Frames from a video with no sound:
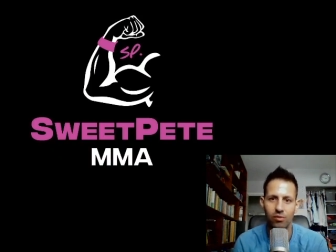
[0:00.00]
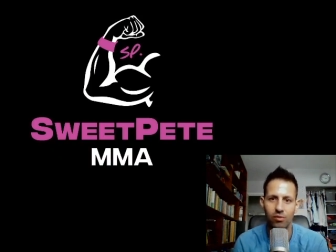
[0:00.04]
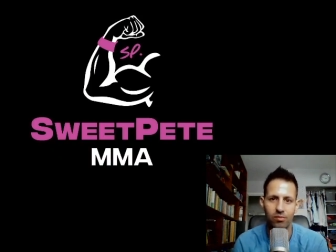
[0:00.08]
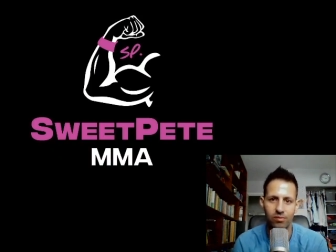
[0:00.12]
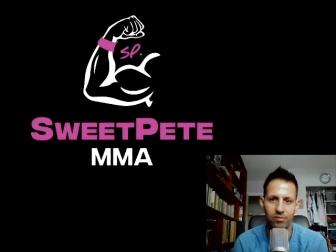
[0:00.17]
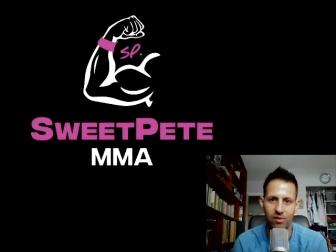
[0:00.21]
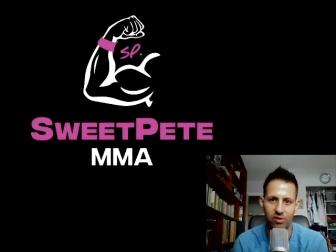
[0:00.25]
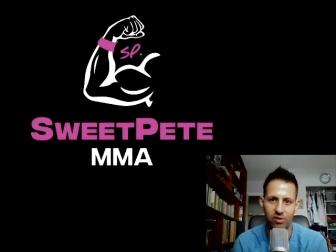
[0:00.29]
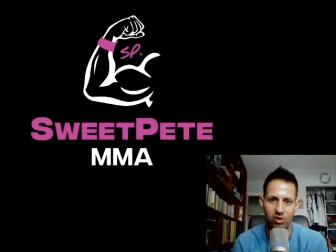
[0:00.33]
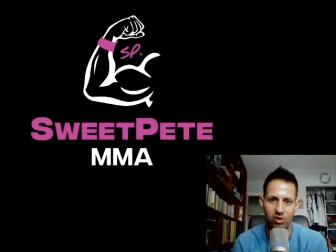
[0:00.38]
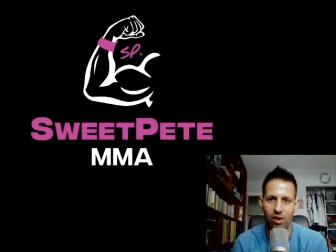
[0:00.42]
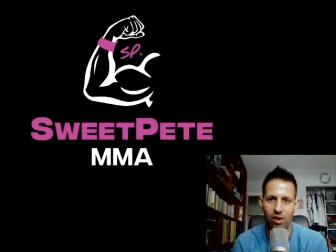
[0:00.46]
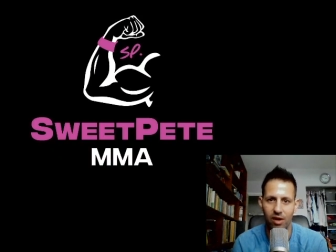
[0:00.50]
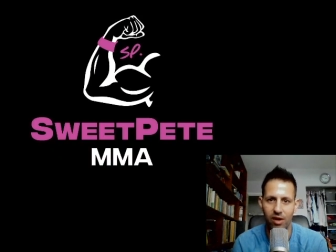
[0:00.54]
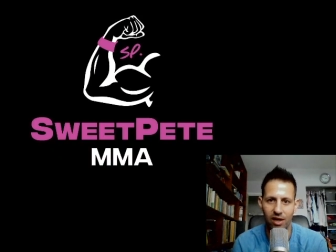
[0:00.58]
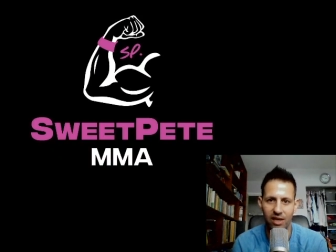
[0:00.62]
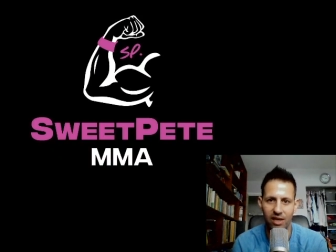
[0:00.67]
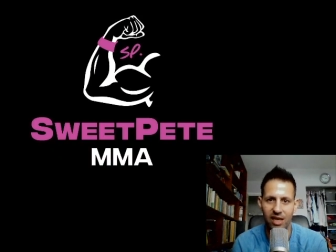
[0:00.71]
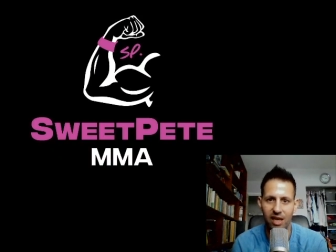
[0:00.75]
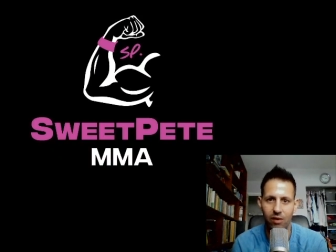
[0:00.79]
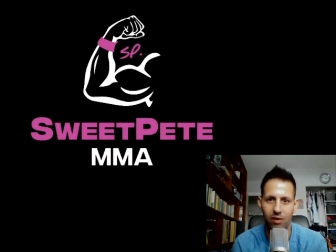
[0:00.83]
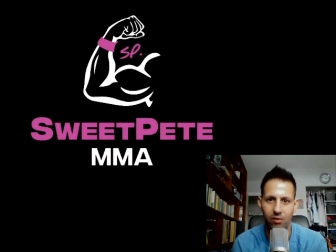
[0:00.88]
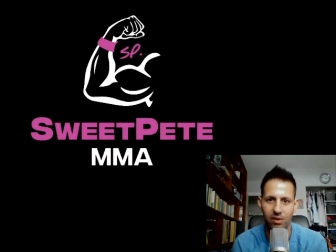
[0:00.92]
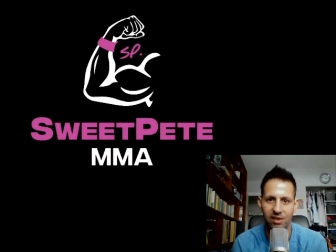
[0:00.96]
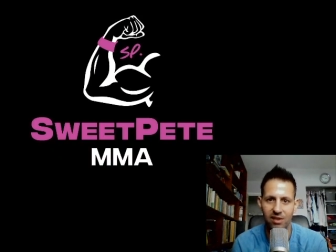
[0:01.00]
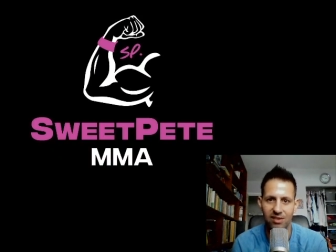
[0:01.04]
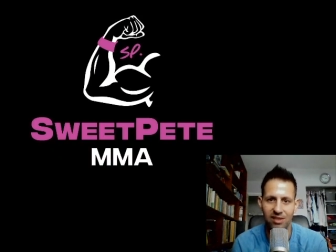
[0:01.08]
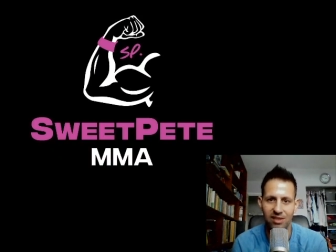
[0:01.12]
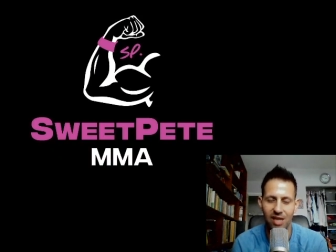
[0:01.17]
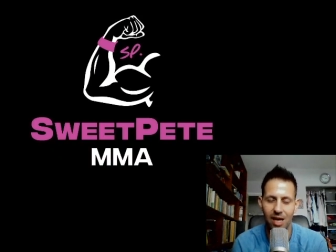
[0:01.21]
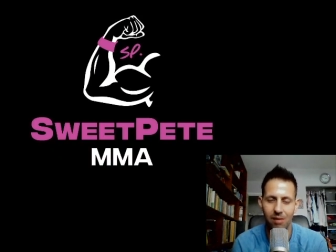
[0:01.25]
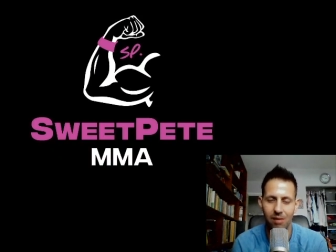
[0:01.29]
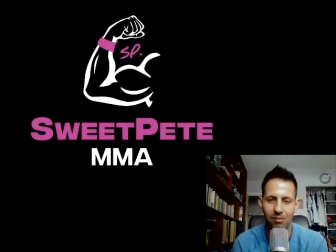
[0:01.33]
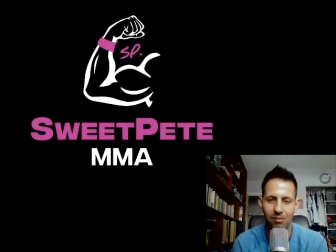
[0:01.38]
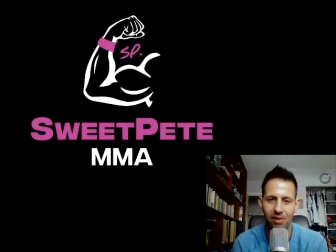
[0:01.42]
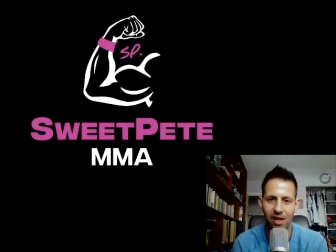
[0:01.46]
A kick with the
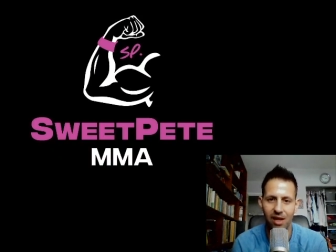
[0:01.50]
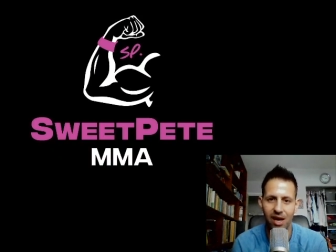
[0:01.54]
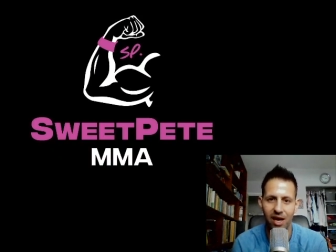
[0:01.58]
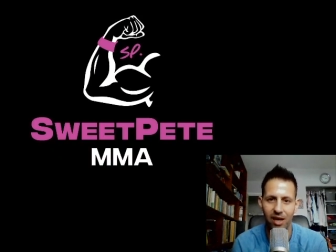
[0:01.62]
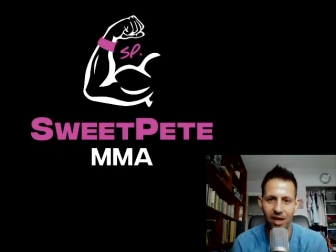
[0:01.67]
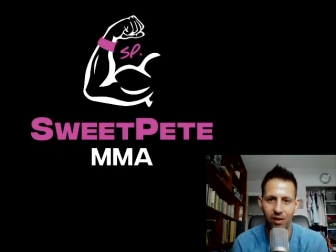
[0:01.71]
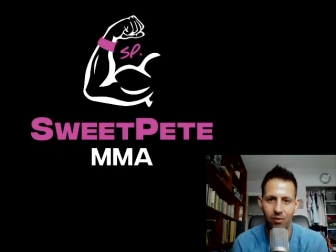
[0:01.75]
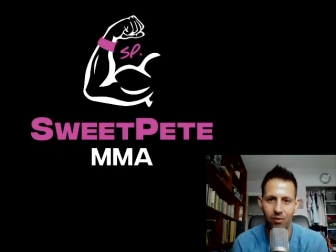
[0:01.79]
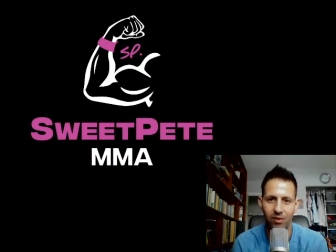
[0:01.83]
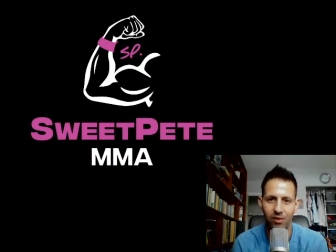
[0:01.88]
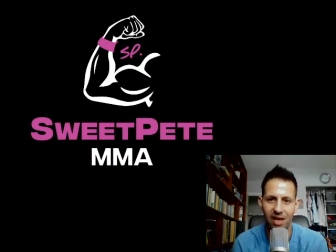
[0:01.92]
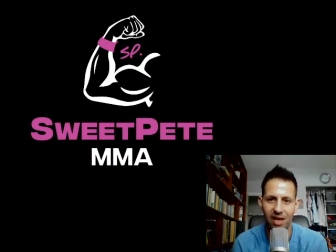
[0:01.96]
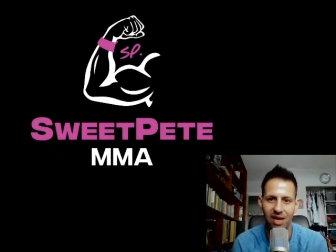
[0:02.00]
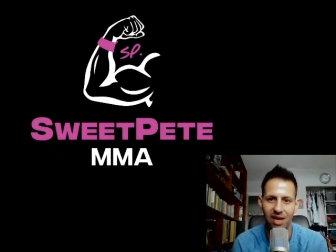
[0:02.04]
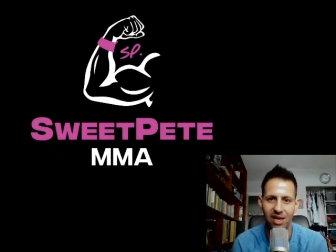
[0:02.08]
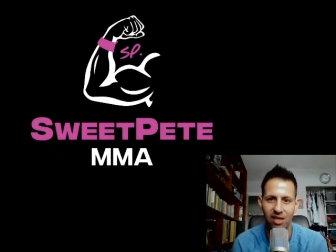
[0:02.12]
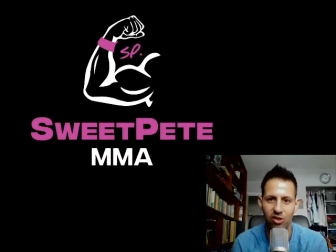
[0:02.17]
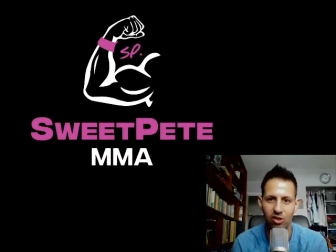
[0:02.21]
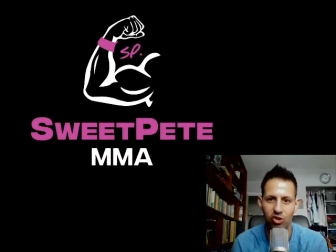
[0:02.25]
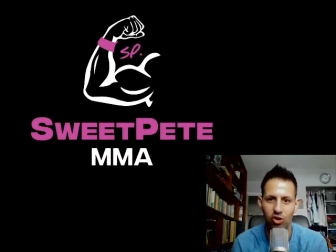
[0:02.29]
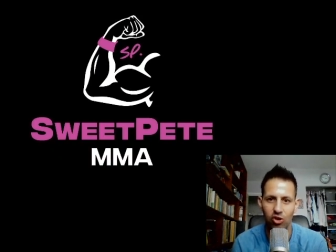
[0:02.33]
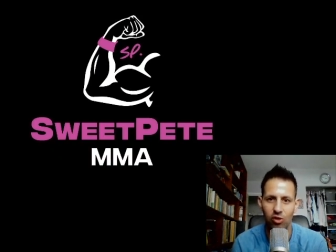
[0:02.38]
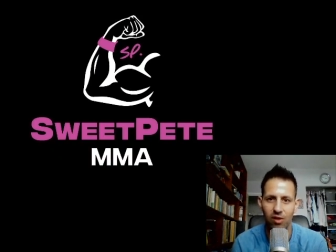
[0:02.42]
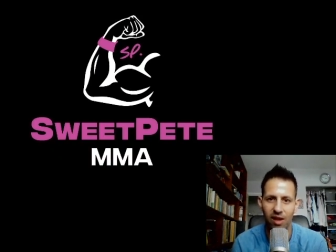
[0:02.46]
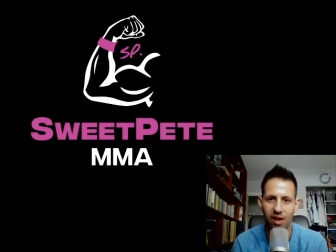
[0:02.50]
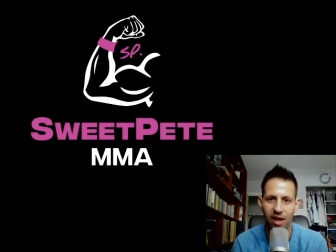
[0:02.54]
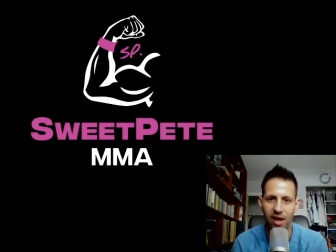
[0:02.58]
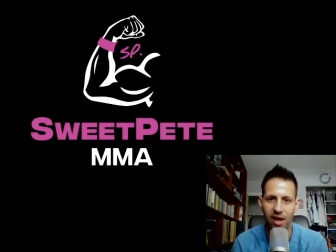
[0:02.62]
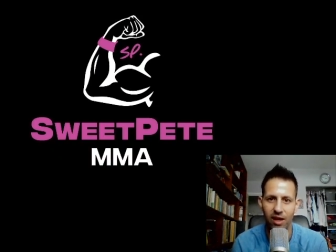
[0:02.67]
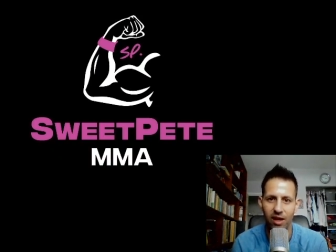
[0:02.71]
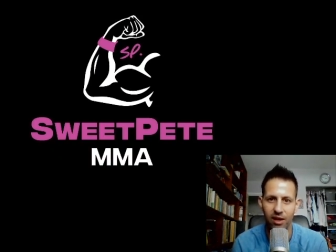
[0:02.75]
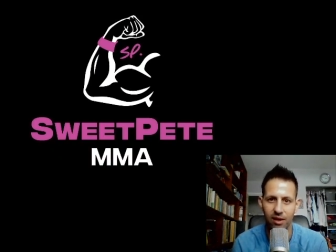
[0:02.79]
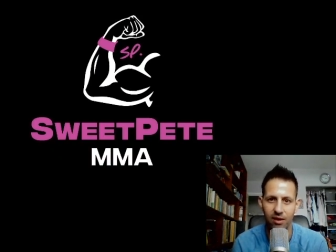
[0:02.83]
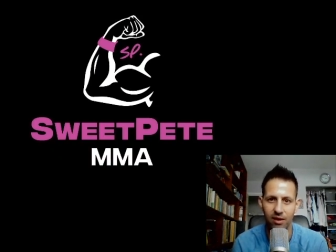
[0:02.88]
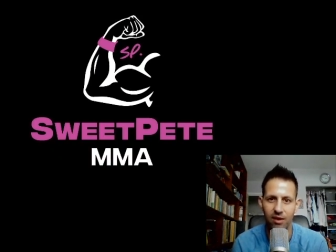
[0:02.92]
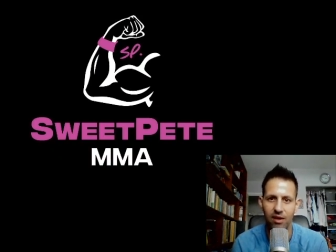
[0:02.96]
same leg, with that injured
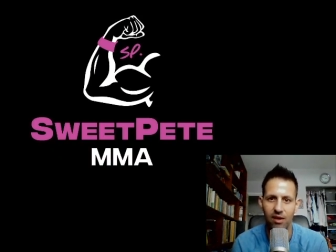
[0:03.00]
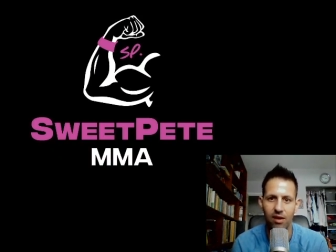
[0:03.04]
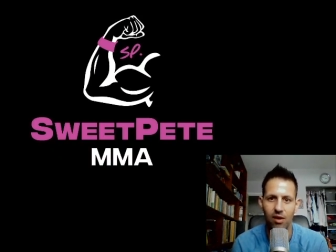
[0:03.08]
leg,